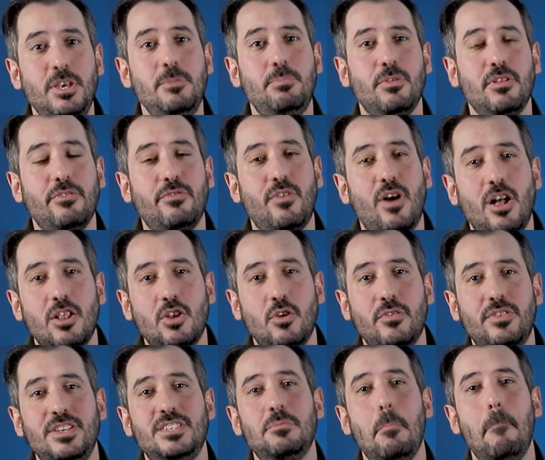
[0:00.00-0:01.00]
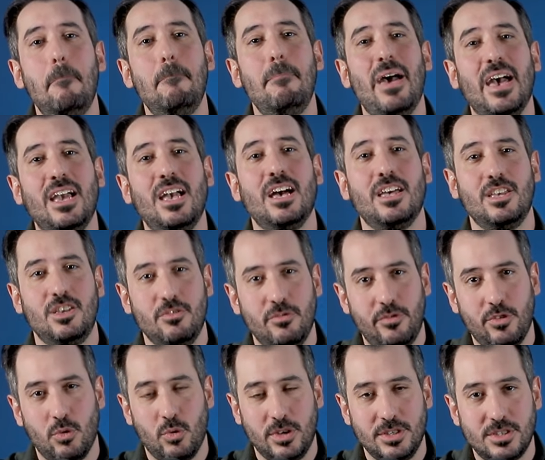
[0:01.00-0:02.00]
People follow these mega
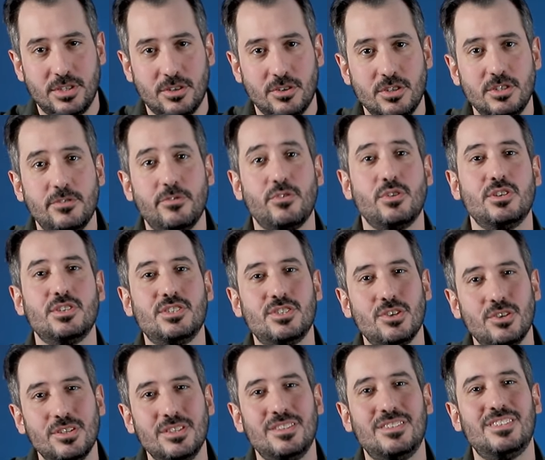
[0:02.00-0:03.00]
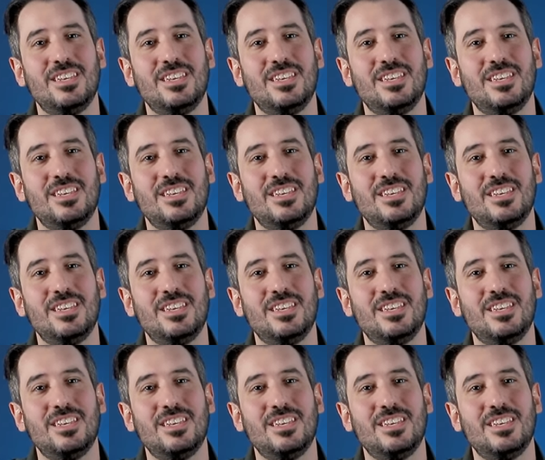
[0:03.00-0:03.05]
influencers for a certain